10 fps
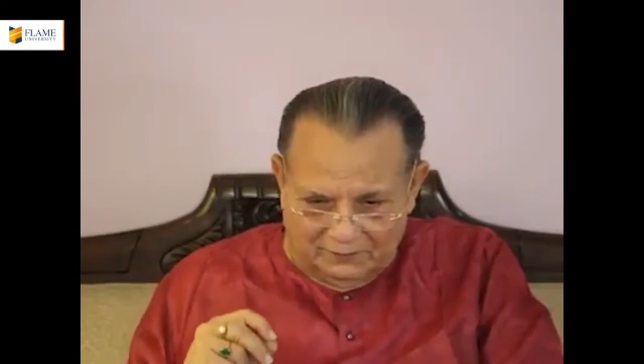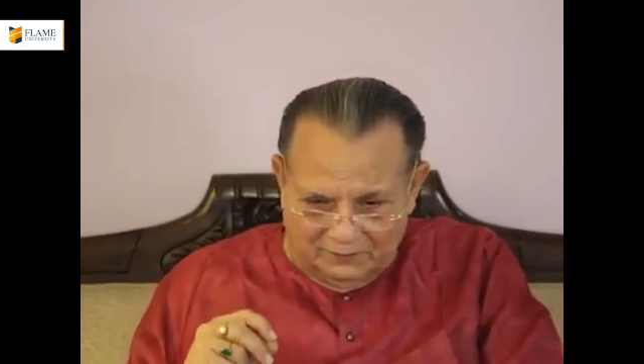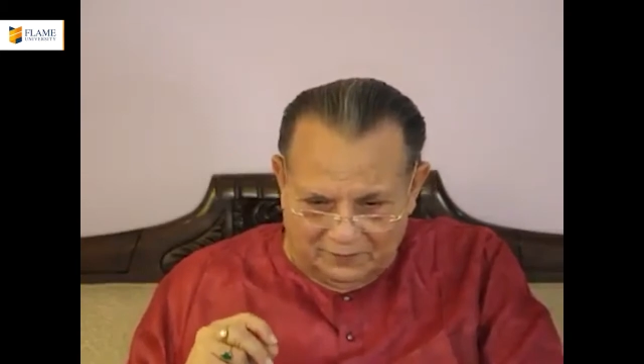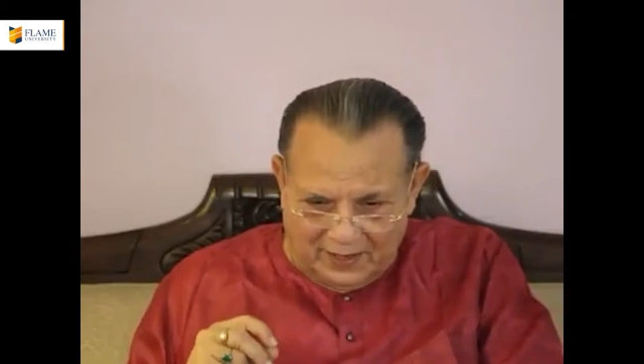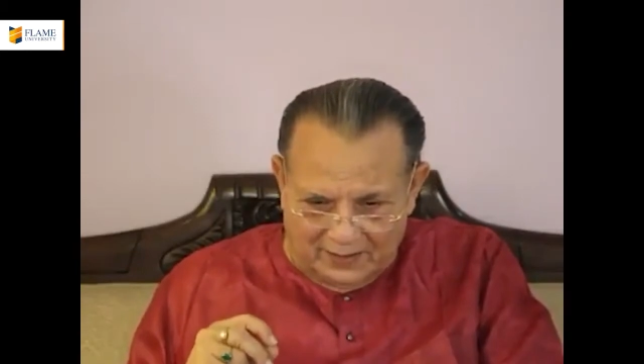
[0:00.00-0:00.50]

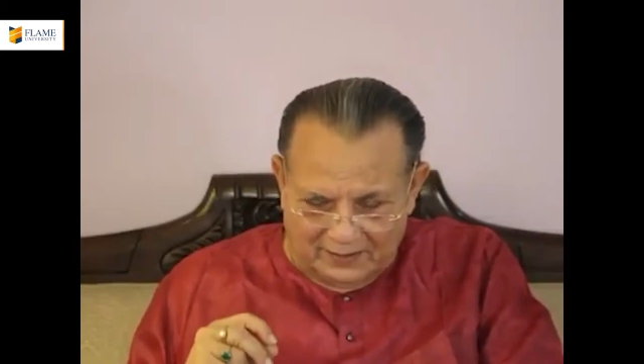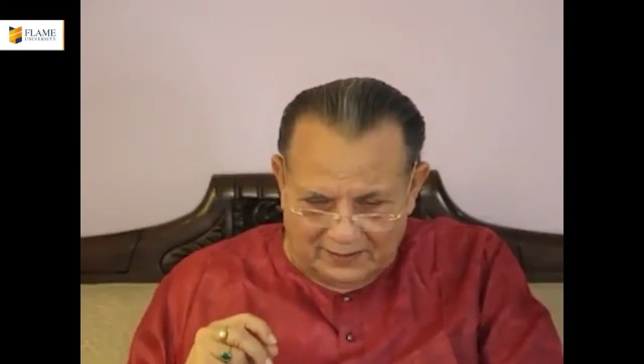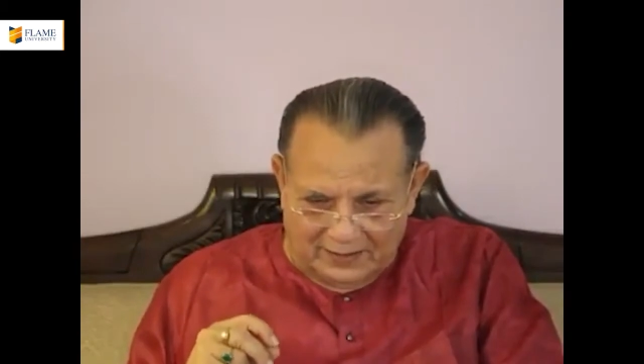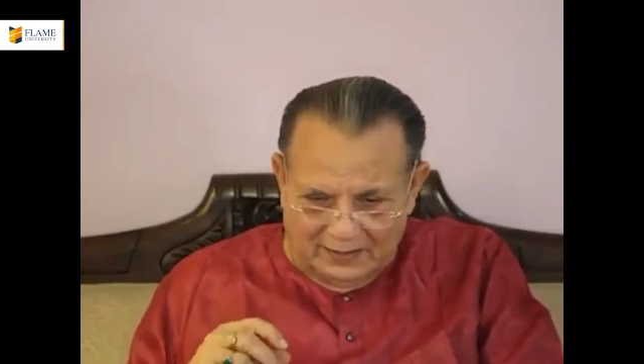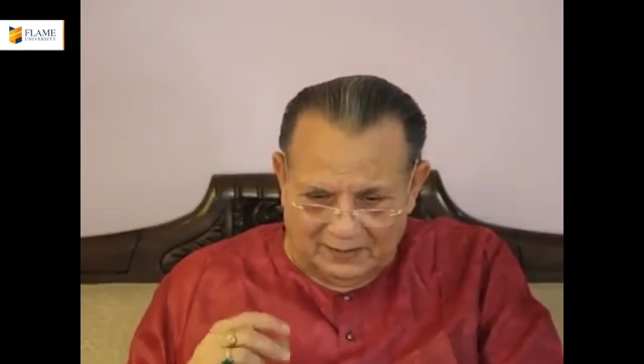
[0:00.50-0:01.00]
fact
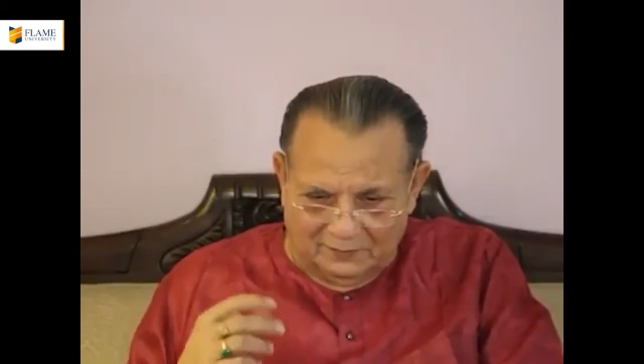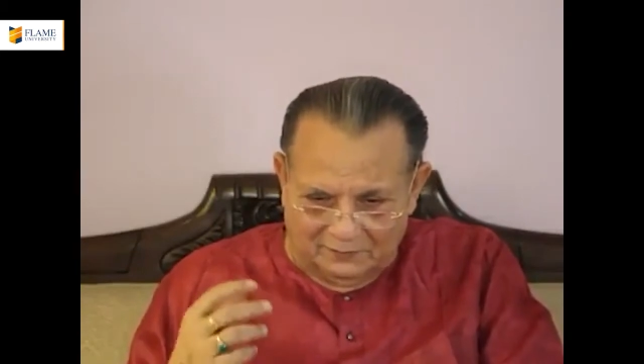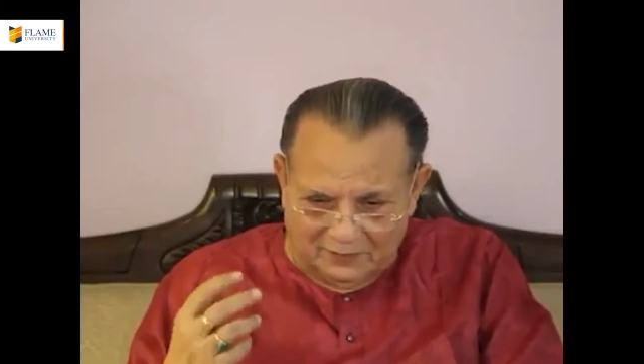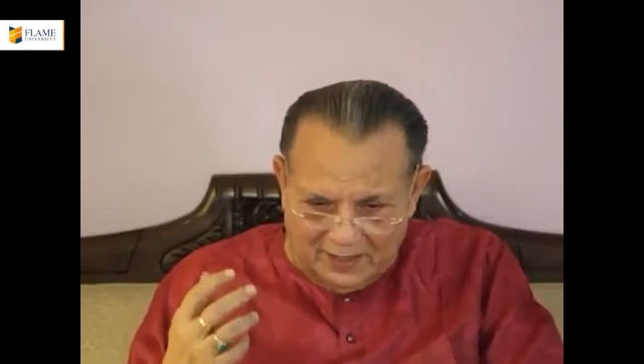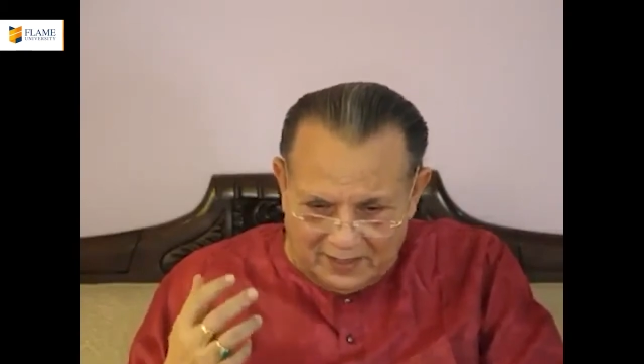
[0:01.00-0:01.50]
that the
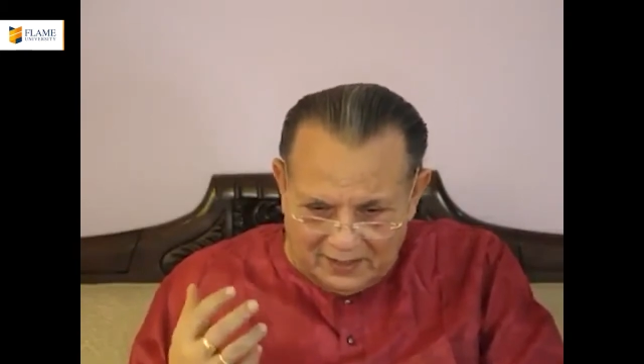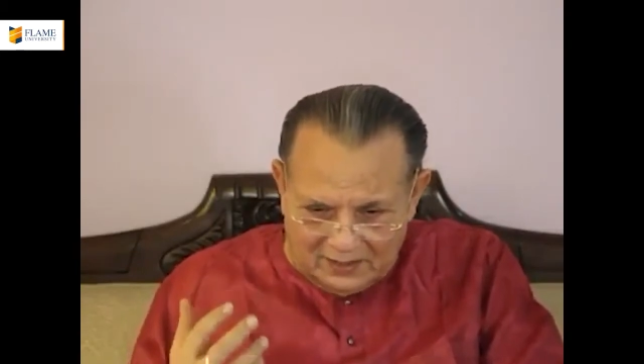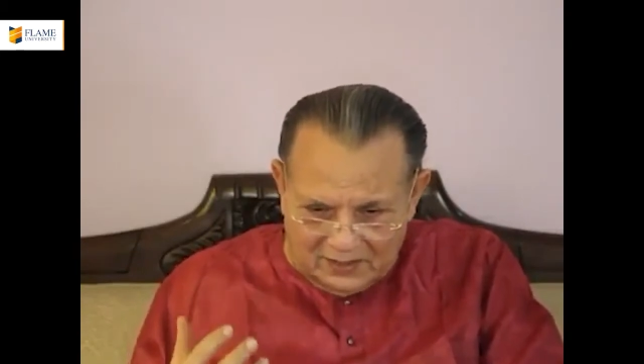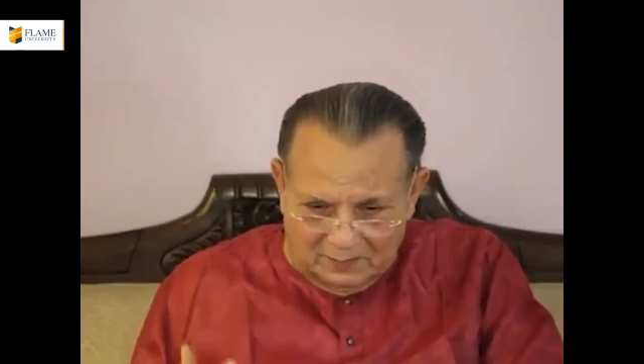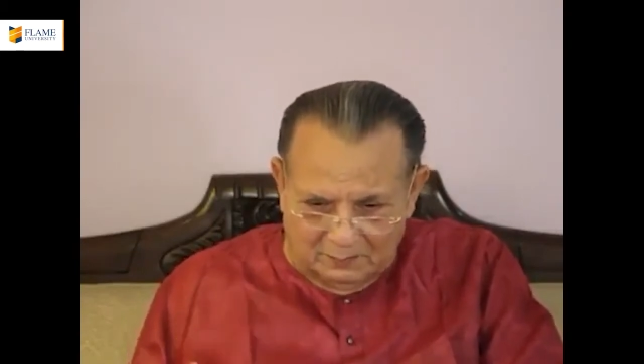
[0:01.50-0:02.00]
very
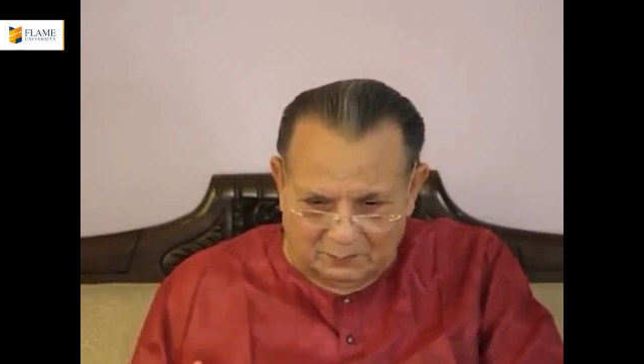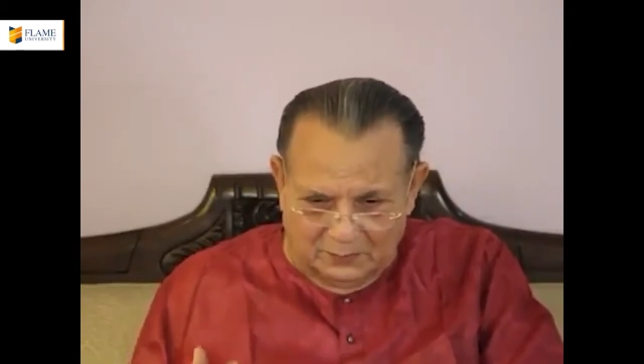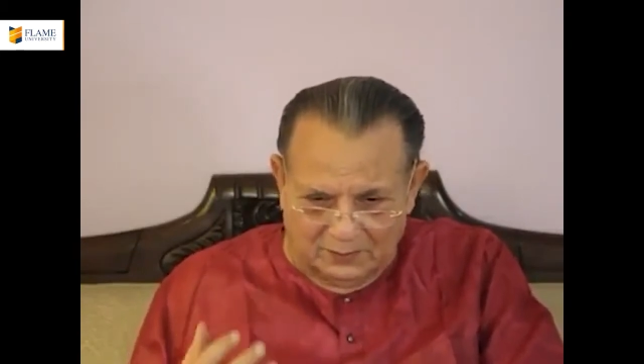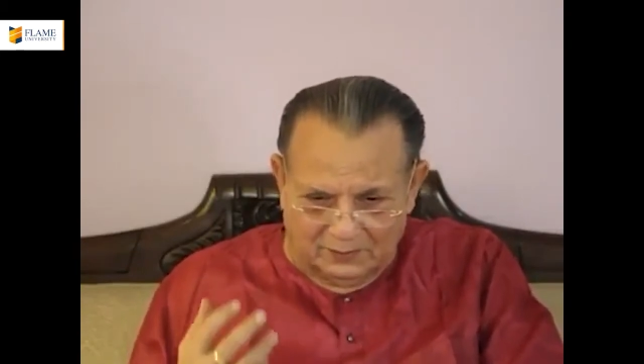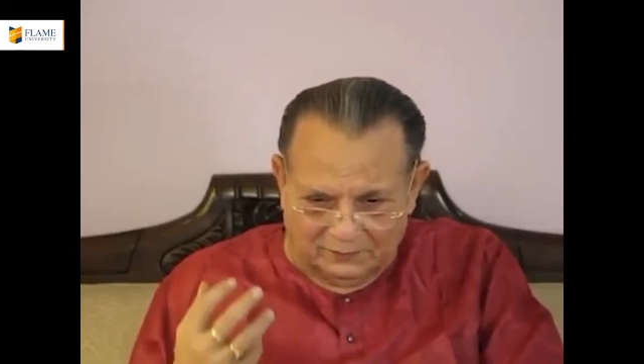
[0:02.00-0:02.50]

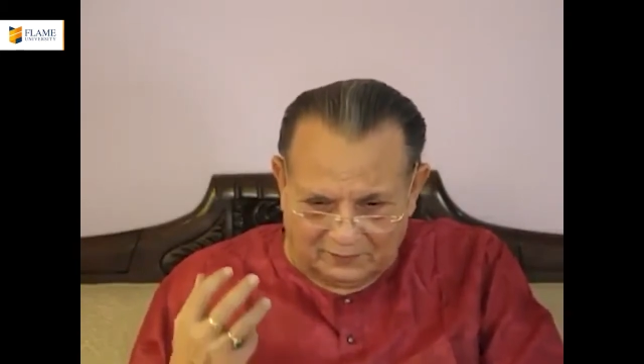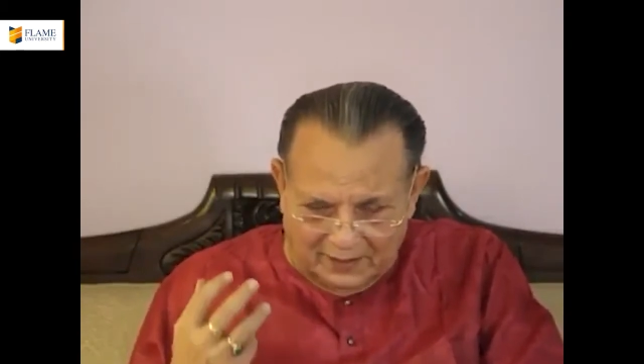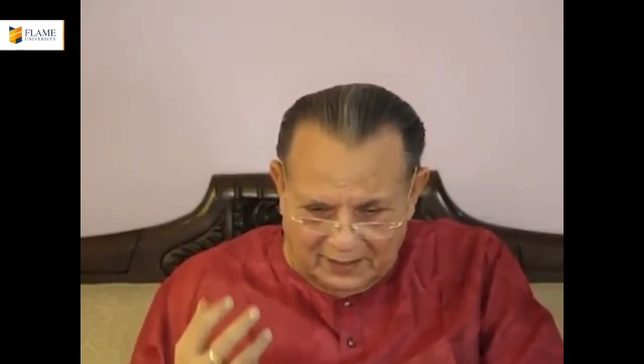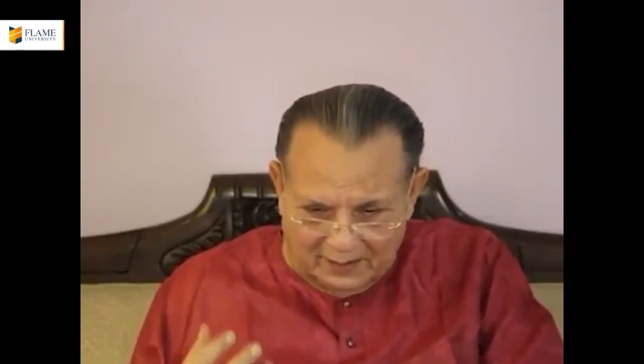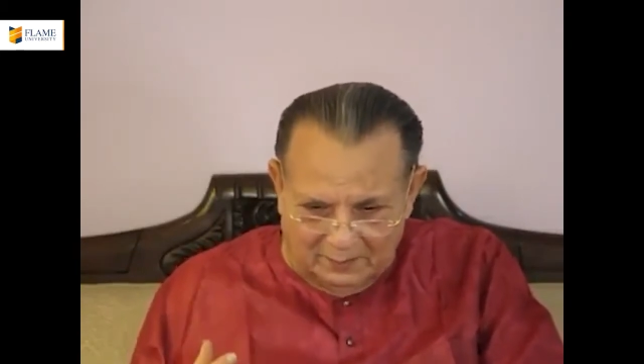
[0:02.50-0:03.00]
simple
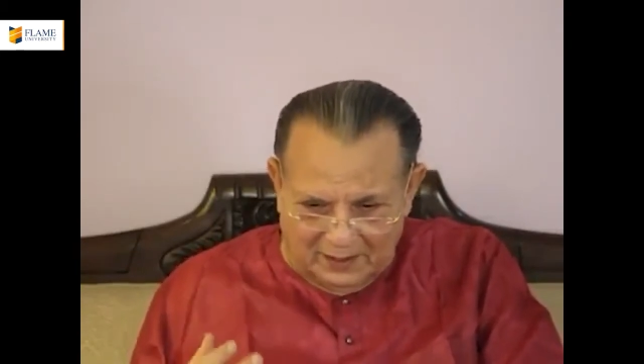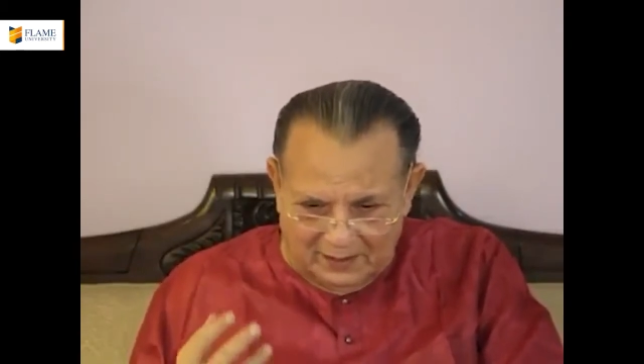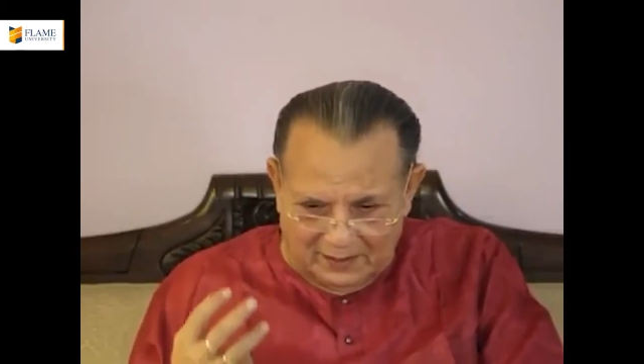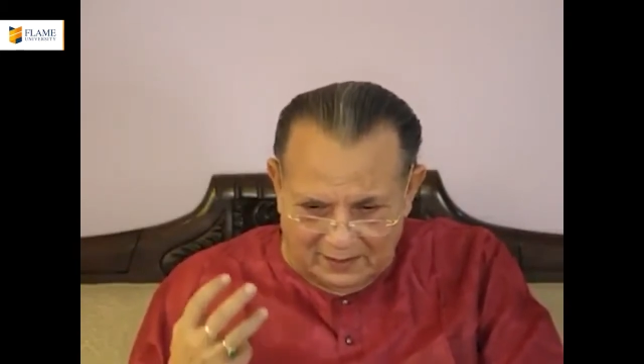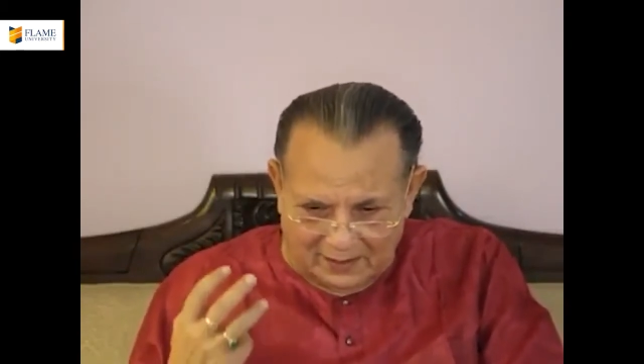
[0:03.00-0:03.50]

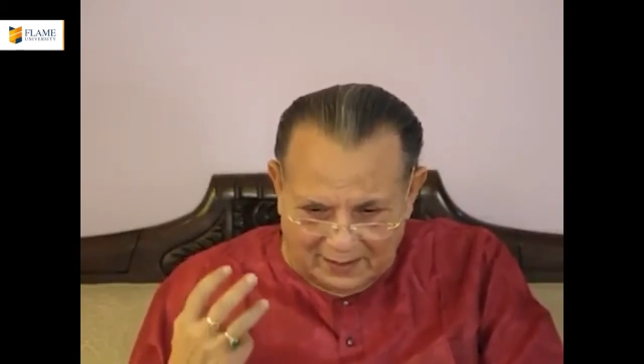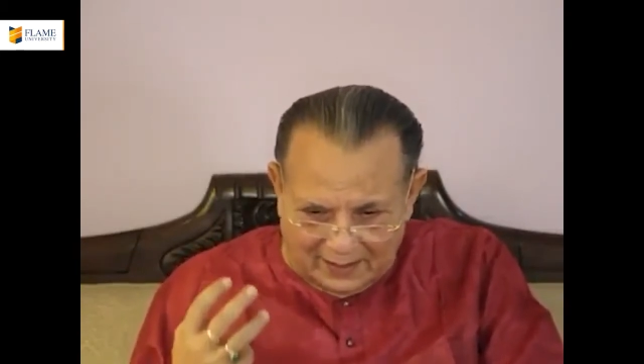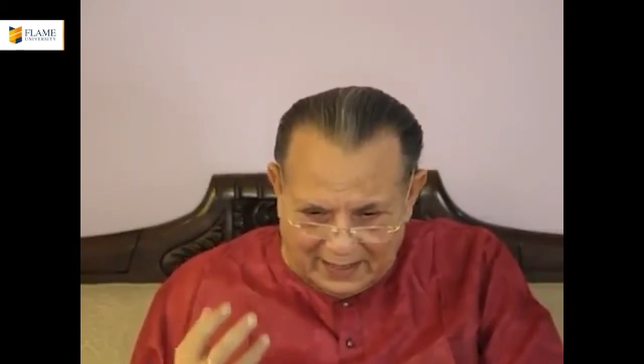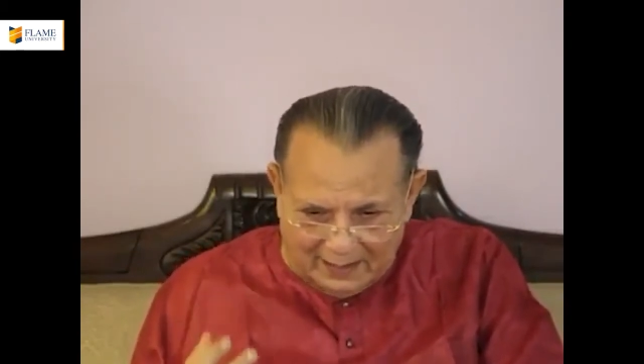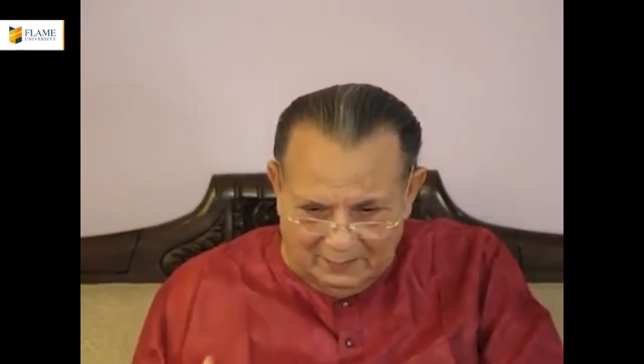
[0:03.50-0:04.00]
fundamental
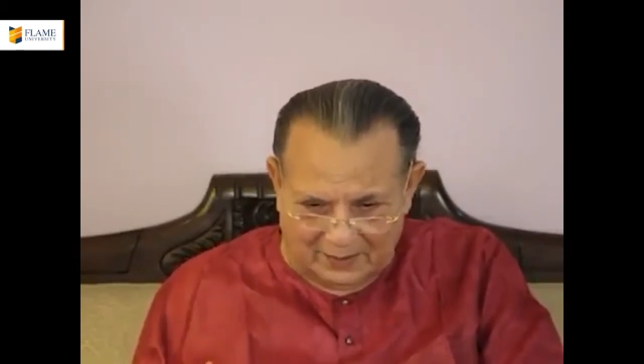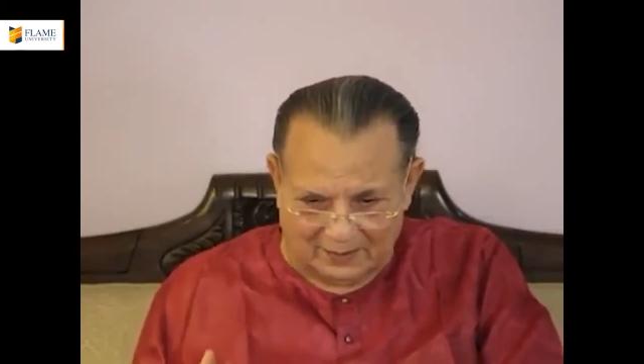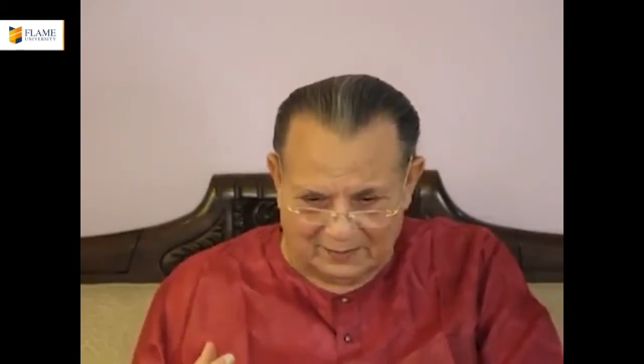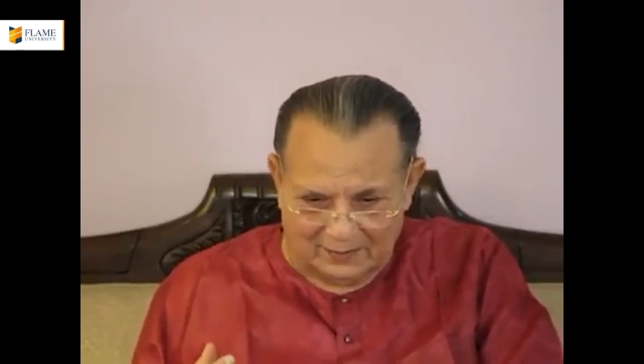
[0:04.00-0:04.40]
grammar,